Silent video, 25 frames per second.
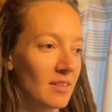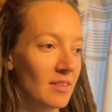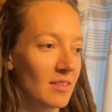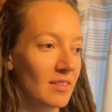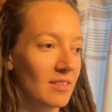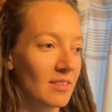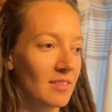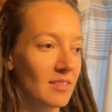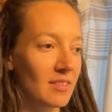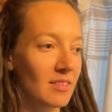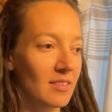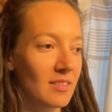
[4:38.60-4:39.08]

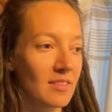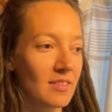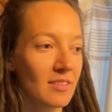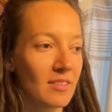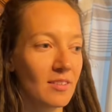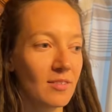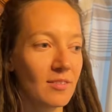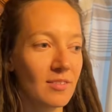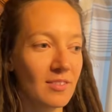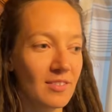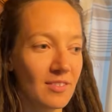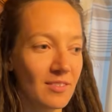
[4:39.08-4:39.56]
This is
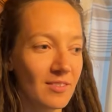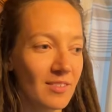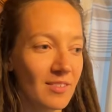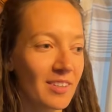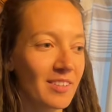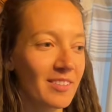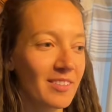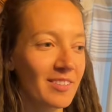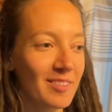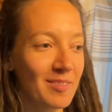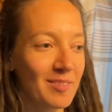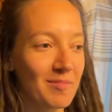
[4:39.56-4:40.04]
so
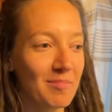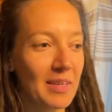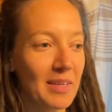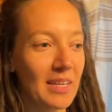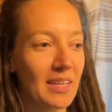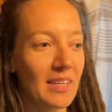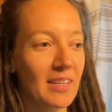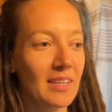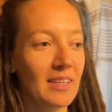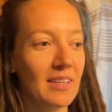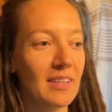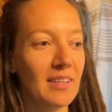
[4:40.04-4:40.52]
surreal to
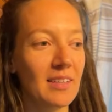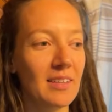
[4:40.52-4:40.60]
me.